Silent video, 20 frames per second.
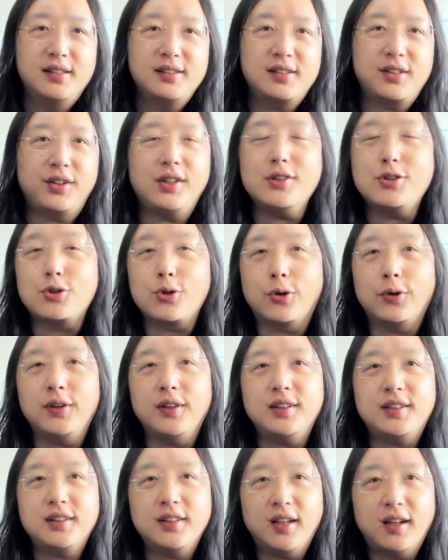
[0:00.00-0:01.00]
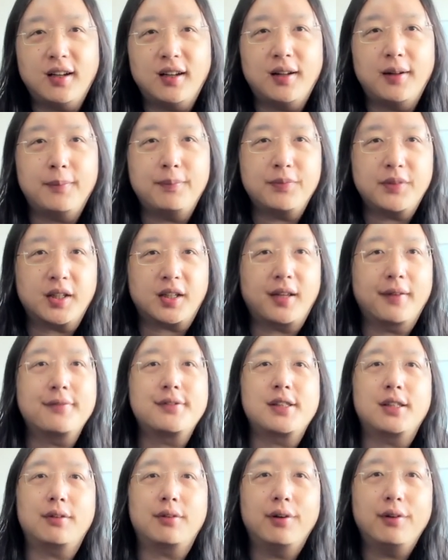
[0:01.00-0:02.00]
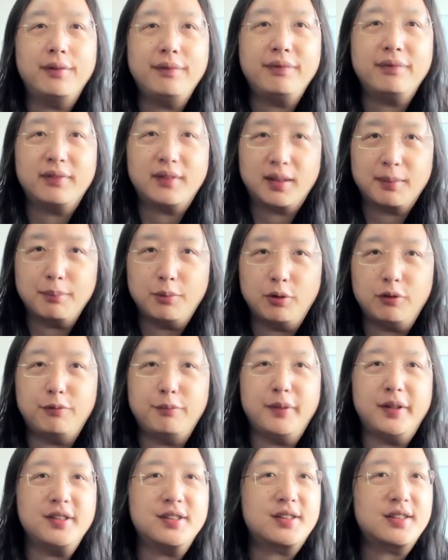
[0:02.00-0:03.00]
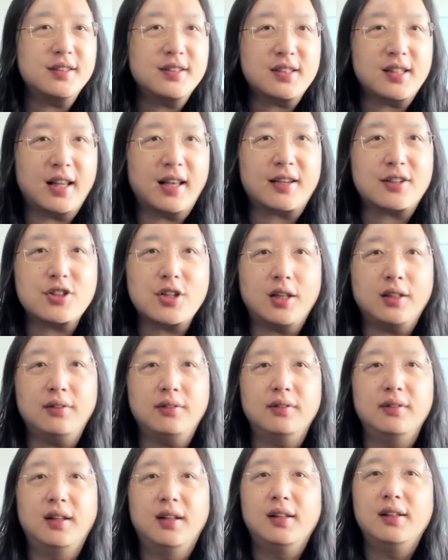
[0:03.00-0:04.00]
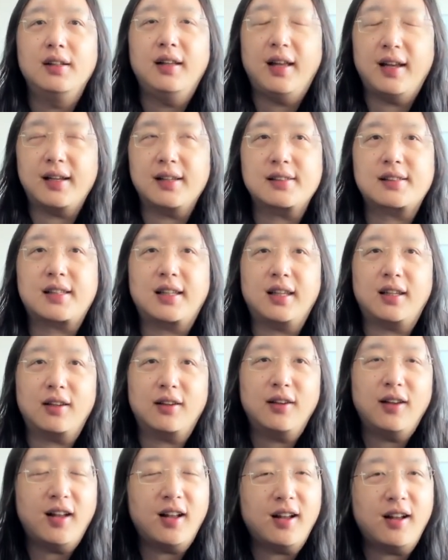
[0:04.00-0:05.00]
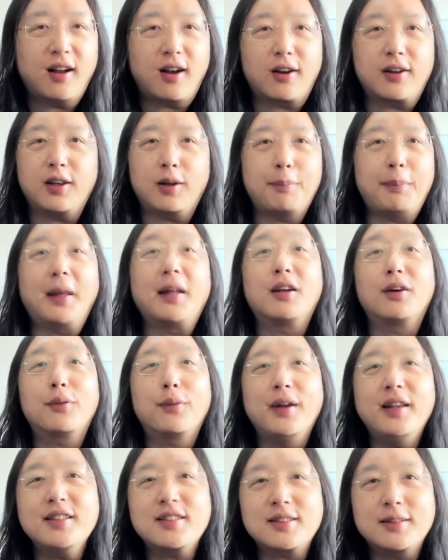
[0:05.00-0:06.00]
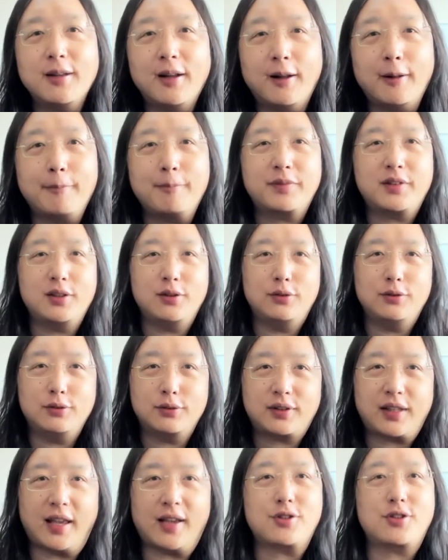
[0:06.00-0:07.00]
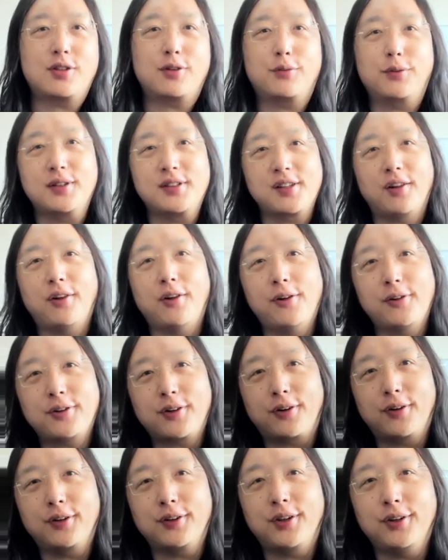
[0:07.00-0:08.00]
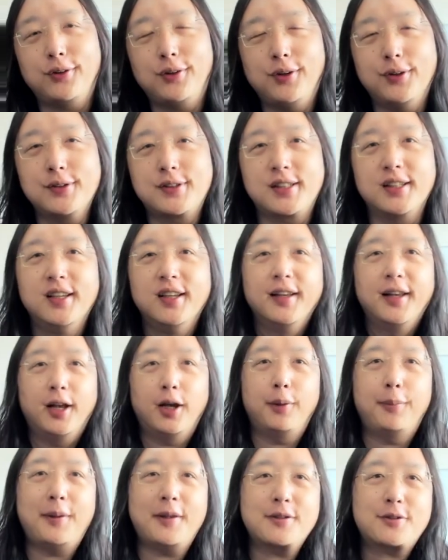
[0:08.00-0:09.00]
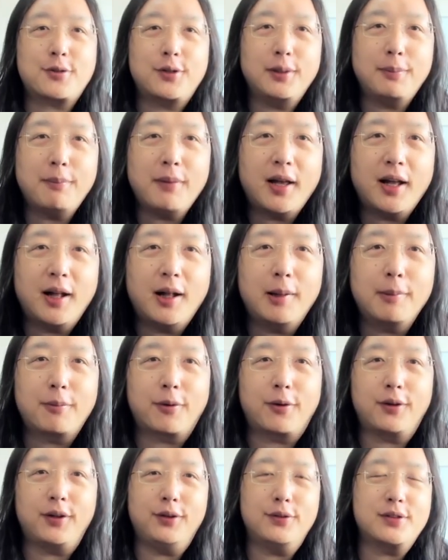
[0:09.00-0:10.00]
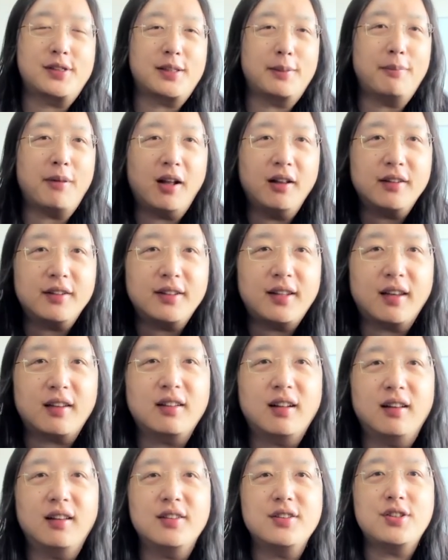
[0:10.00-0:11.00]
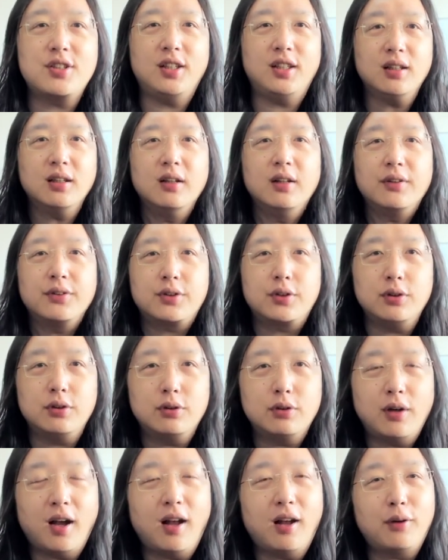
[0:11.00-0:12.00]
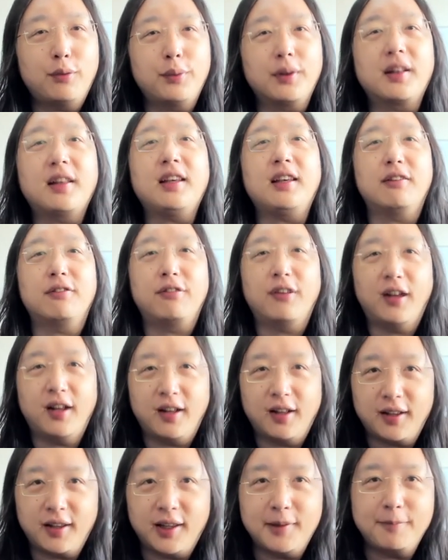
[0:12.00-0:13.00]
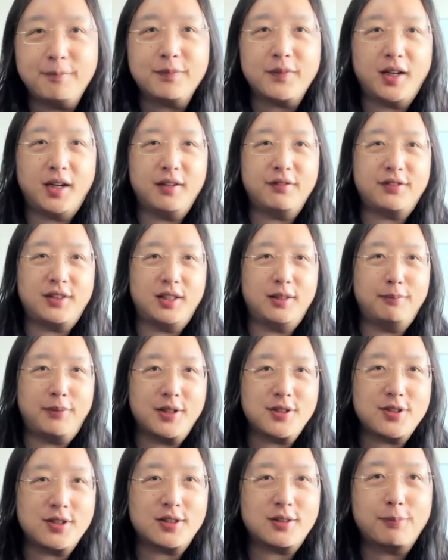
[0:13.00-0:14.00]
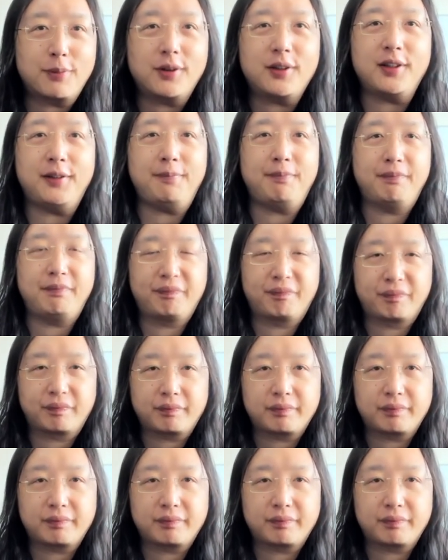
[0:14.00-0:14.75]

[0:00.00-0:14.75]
So he joined the GovZero movement's Slack channel, asking, are there better ways to cache the result or to use OpenStreetMap or use some other technology to relieve him of the budget burden?